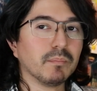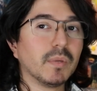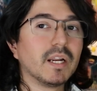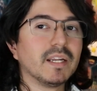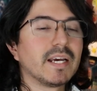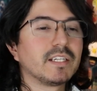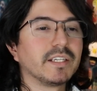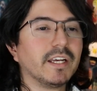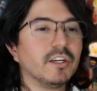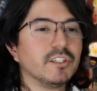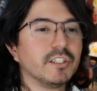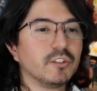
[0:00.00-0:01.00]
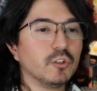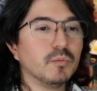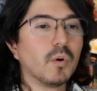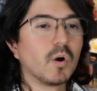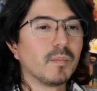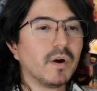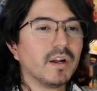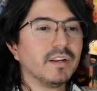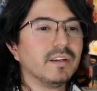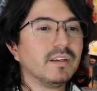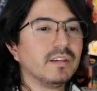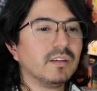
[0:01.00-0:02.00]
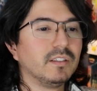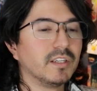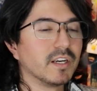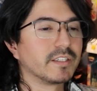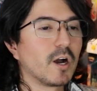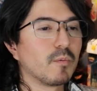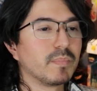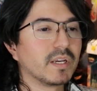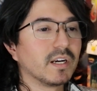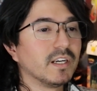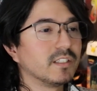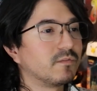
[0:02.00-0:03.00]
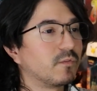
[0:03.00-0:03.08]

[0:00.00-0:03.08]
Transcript: But attaching energy to Pokemon does help because